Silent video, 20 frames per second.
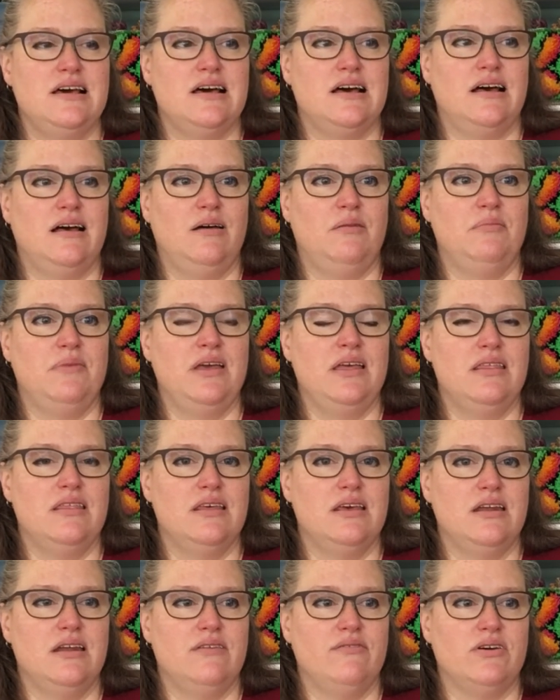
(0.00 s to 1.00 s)
And
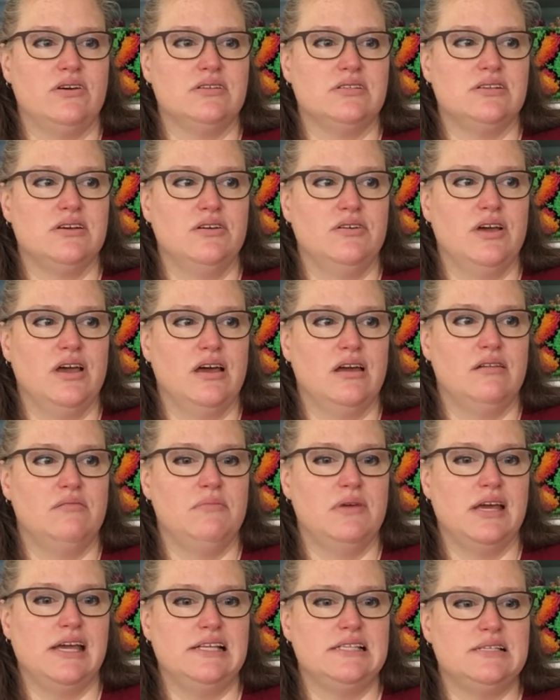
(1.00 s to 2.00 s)
then I've also kind of
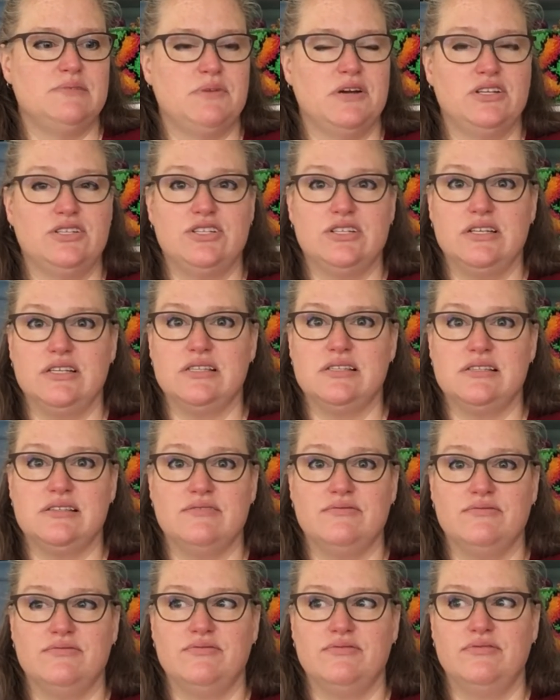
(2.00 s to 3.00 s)
made spreadsheets
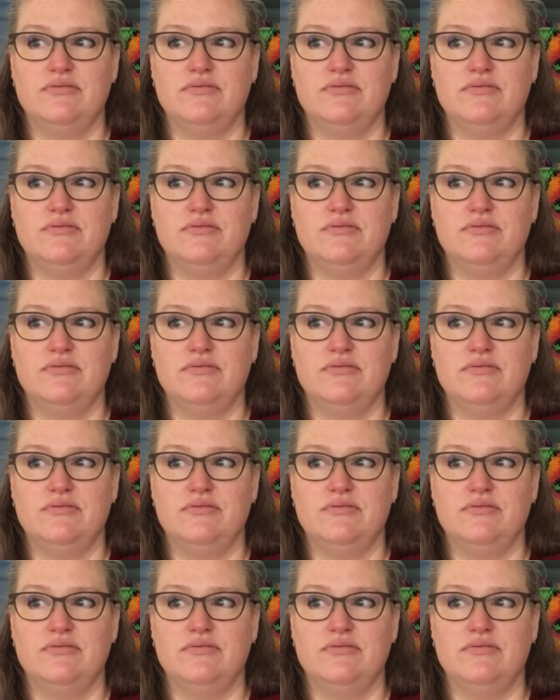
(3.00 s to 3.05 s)
of